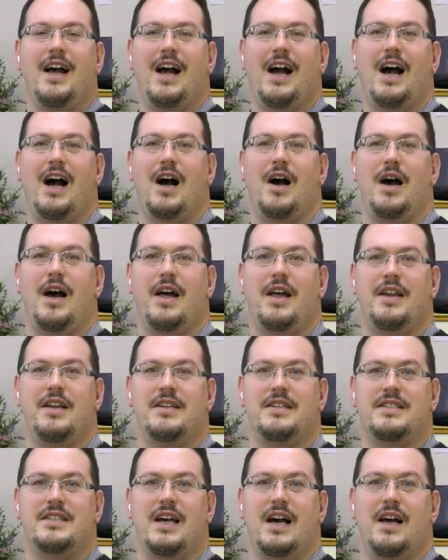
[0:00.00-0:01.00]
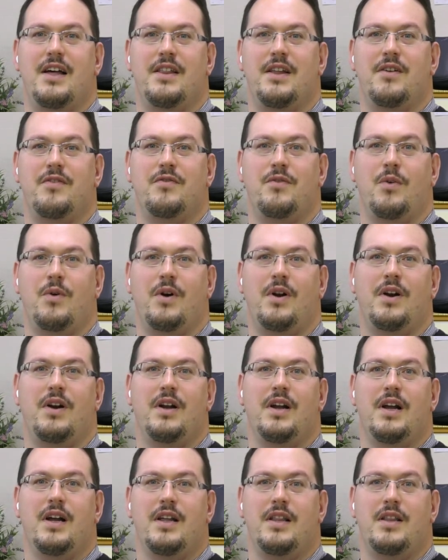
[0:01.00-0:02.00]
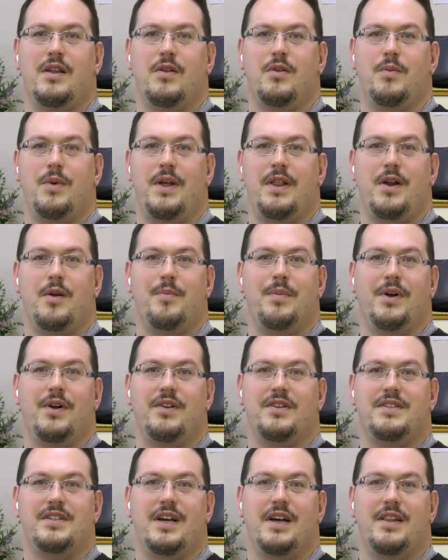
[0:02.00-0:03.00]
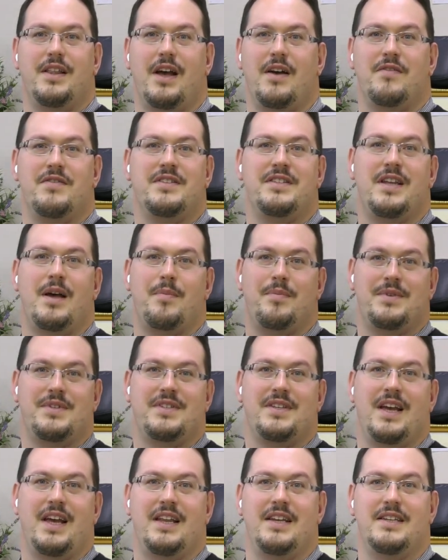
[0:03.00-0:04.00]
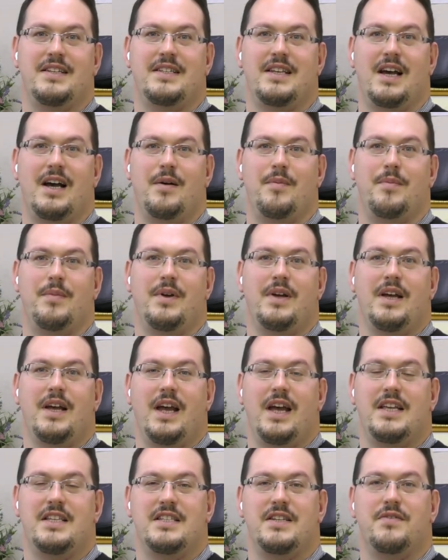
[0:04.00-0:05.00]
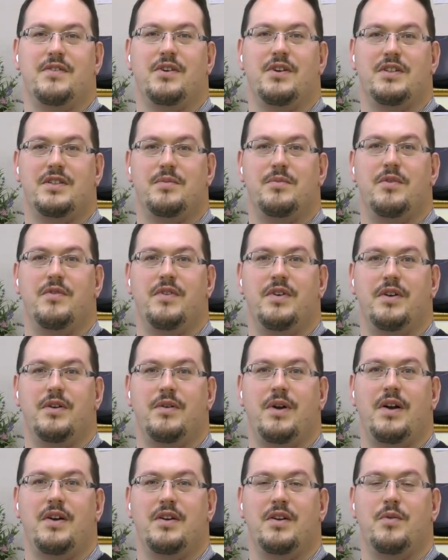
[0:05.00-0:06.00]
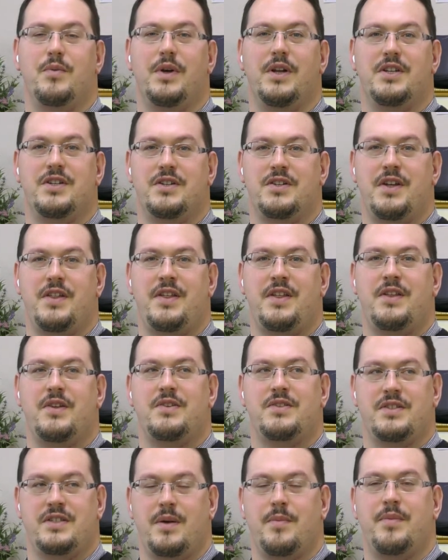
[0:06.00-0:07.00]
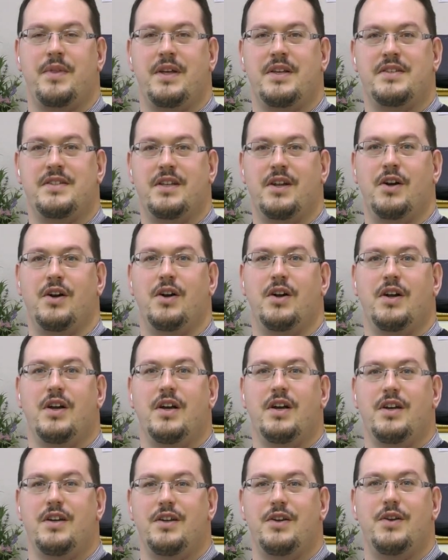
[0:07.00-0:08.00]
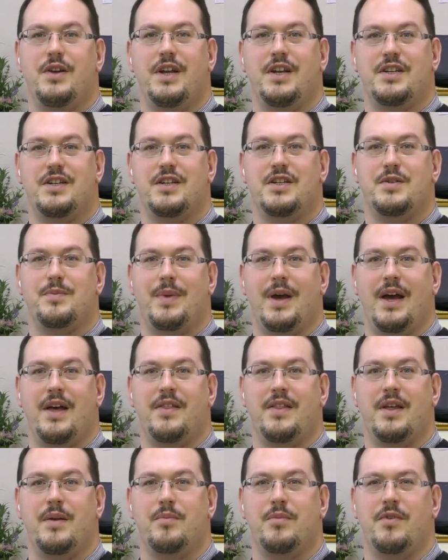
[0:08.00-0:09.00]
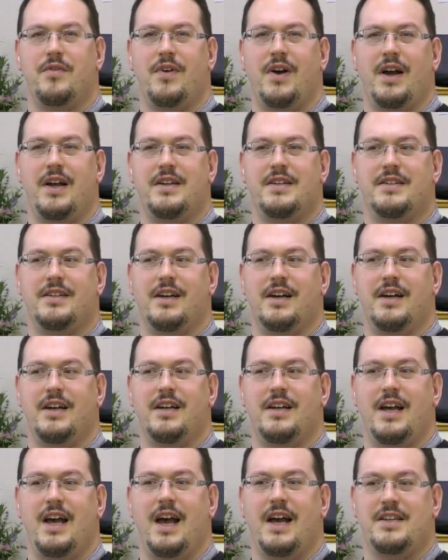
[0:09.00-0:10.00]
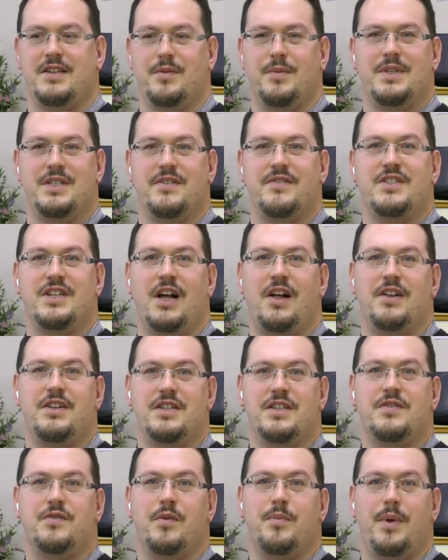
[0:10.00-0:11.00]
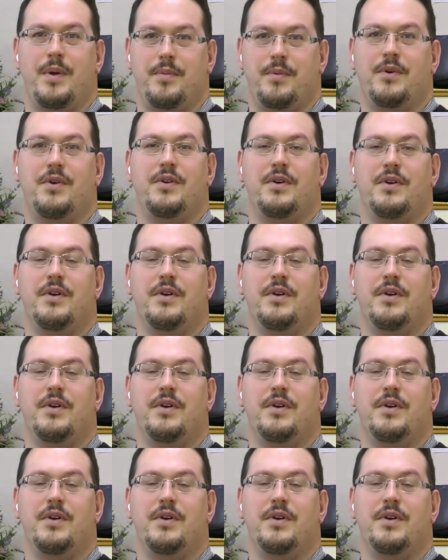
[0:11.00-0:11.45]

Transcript: and therefore the way they're built, they have steps and um, it's difficult to move it around in a wheelchair. So I think those are some things that are unique to Japan that provides uh, extra bits of challenges for people.